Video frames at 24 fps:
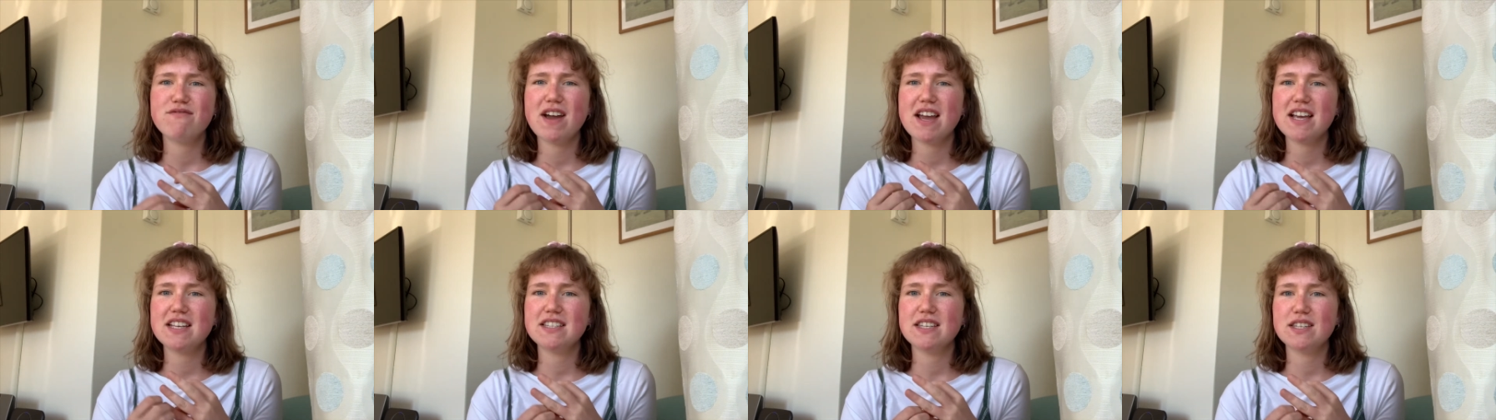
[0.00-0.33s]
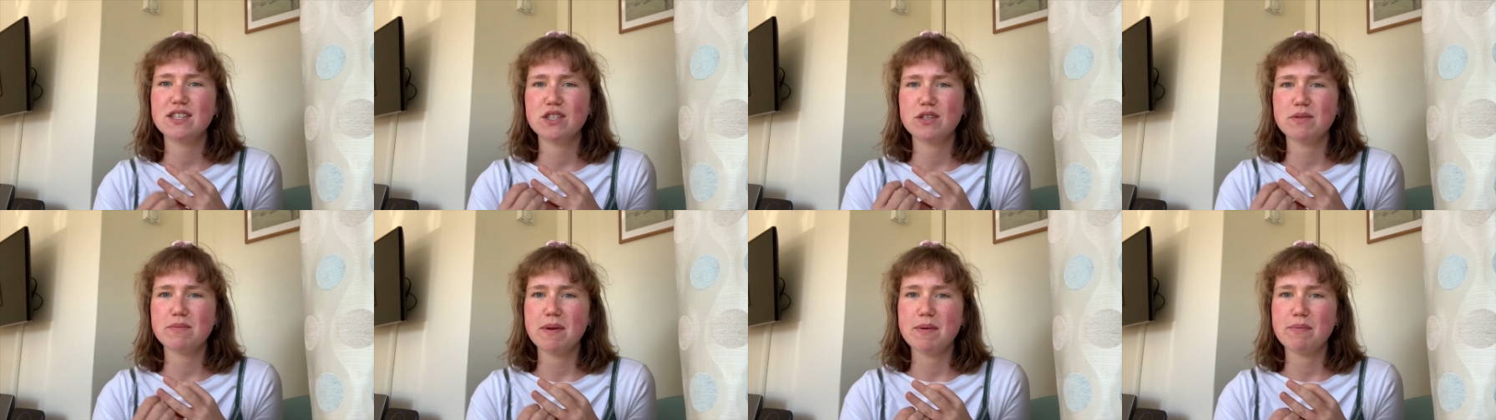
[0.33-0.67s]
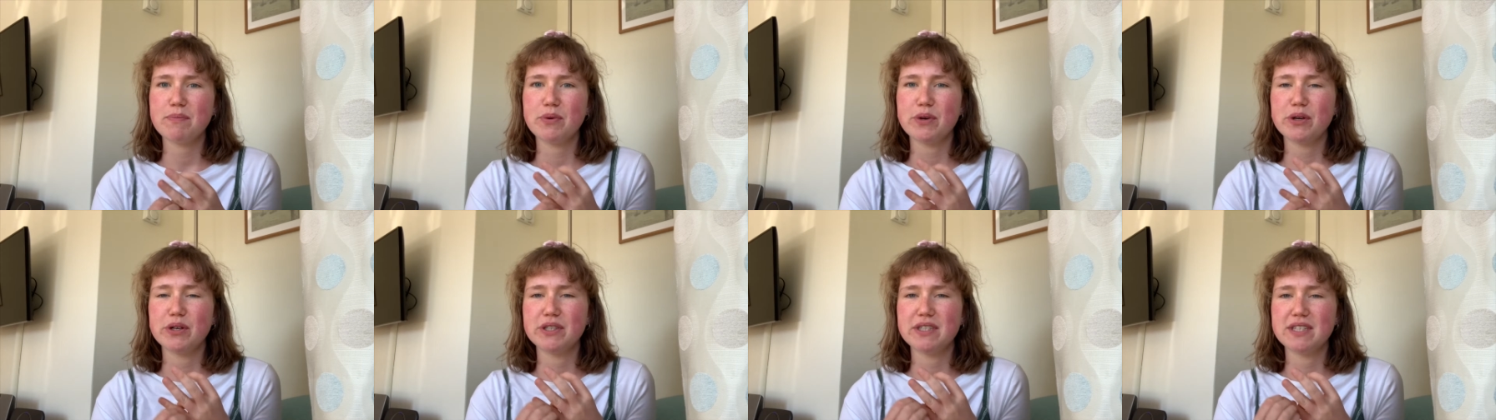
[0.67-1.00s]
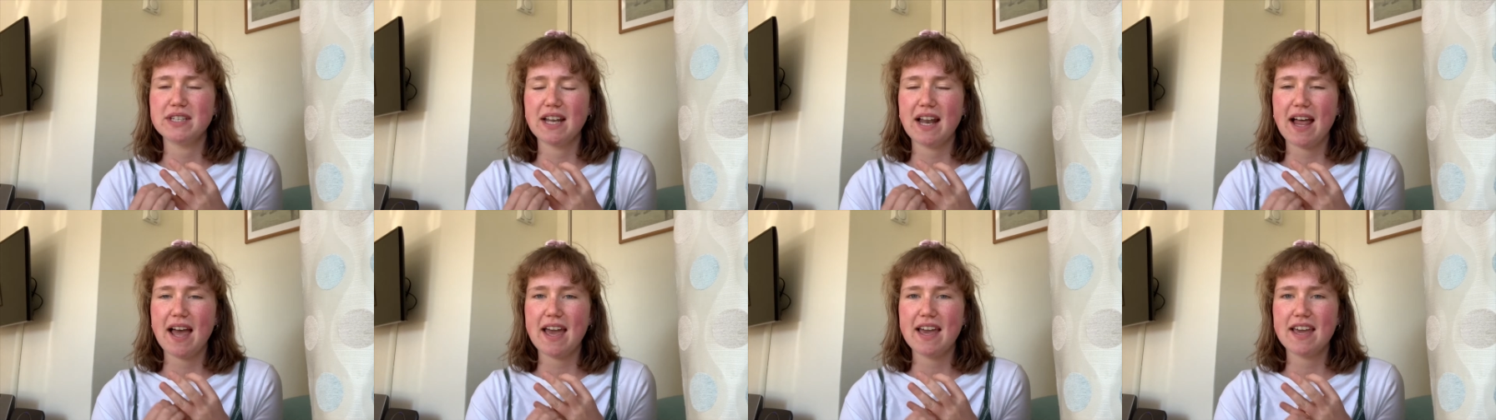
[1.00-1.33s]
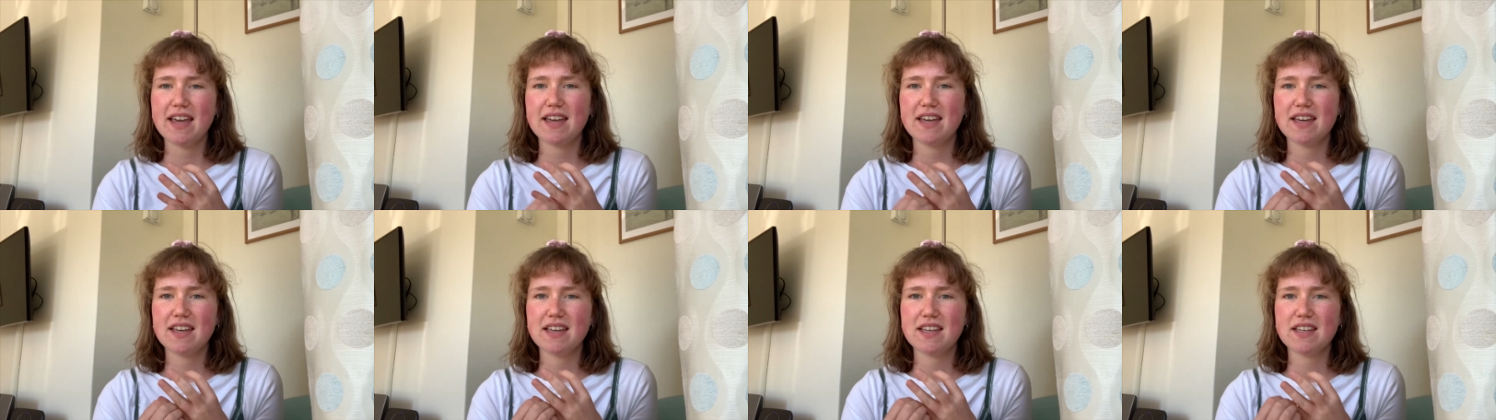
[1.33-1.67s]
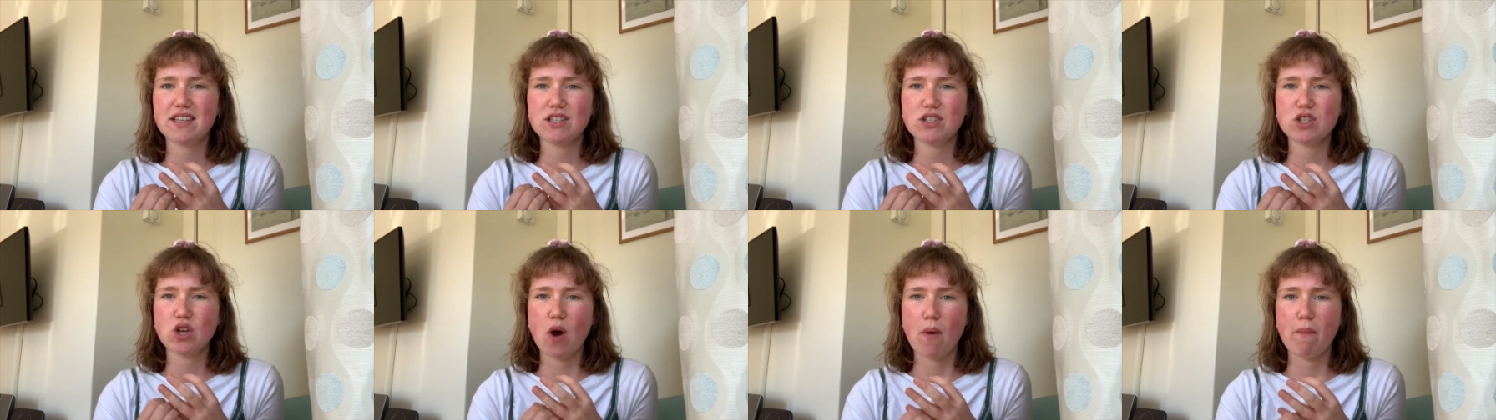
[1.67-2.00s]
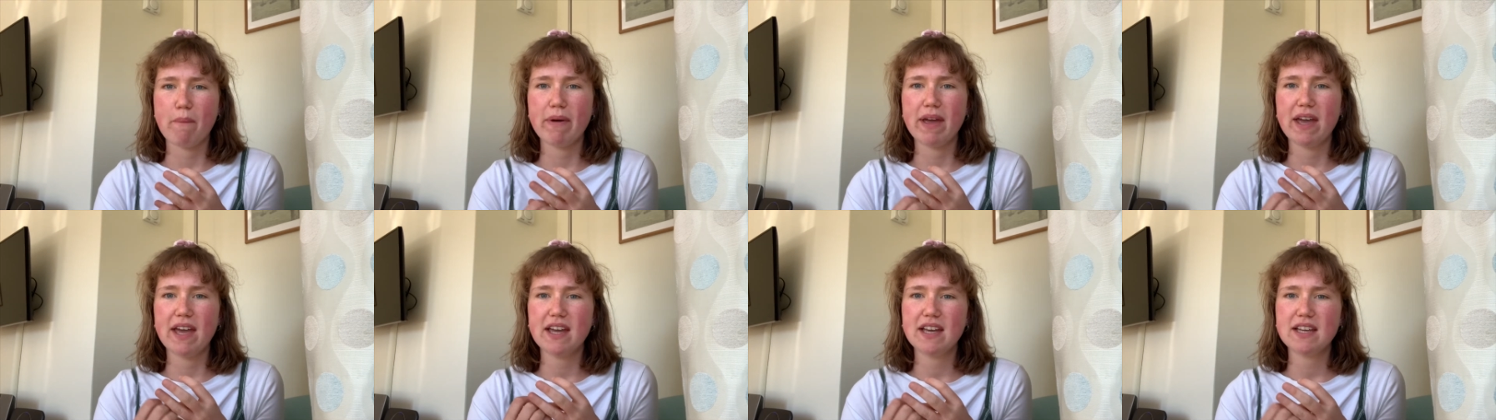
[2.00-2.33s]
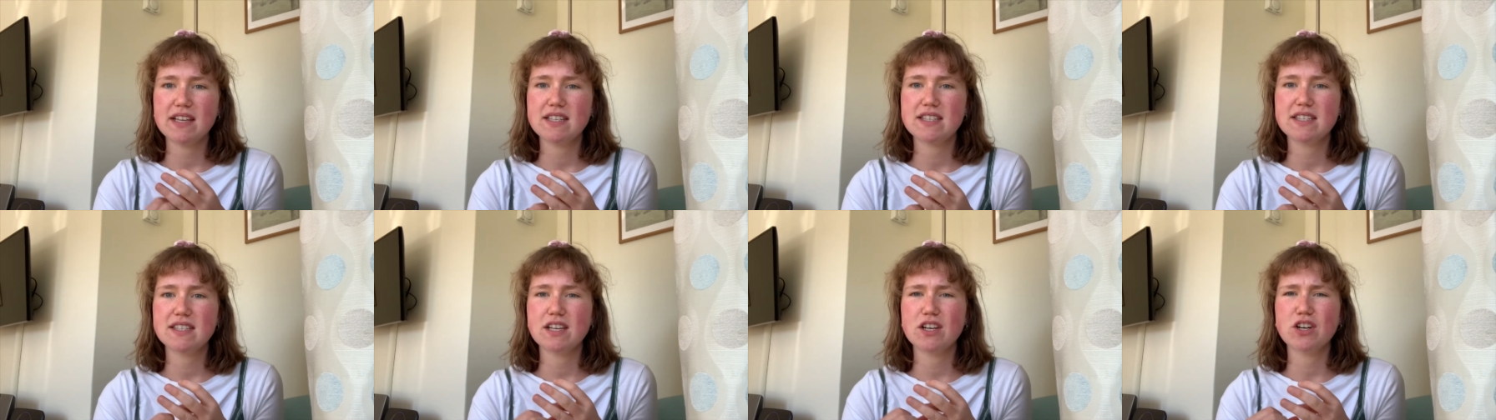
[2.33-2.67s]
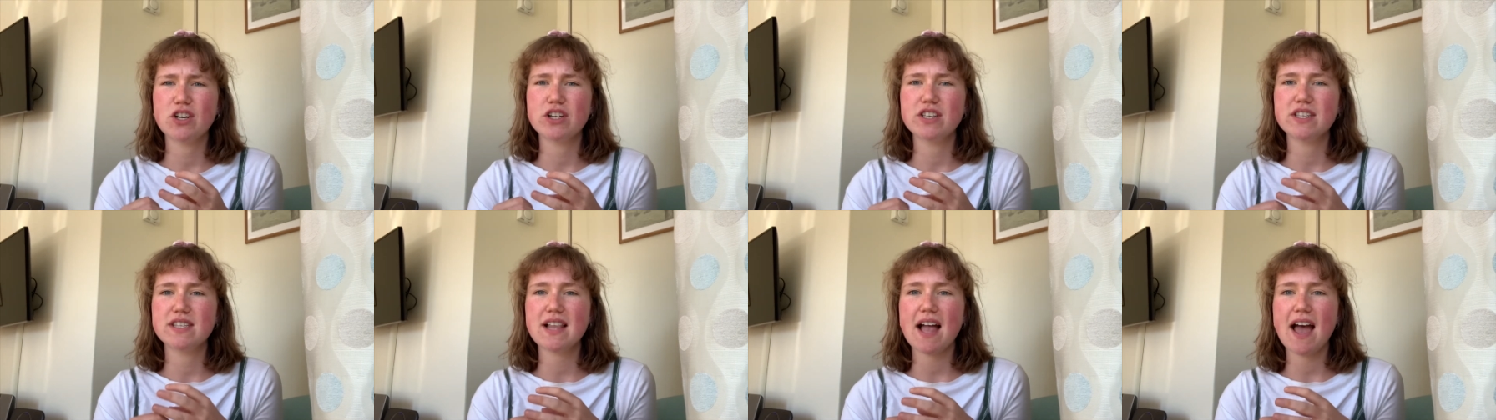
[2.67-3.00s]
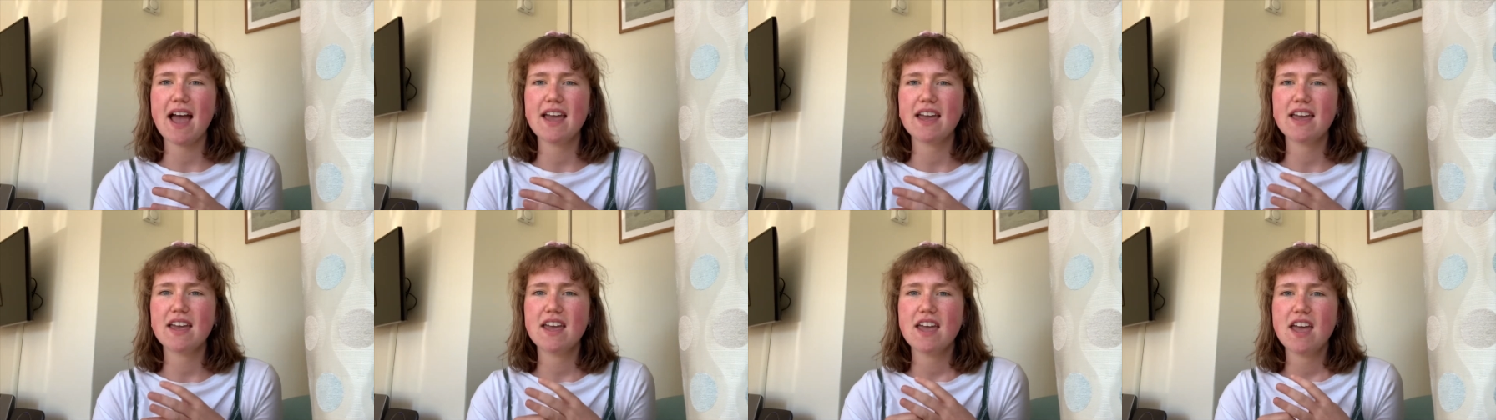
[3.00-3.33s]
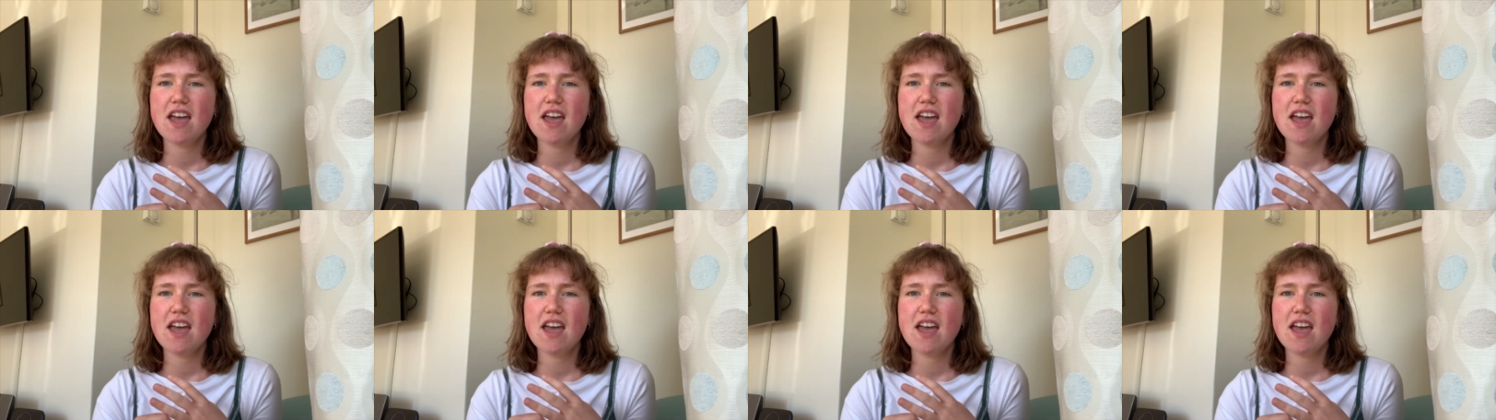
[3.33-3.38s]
raises some important like topics, because like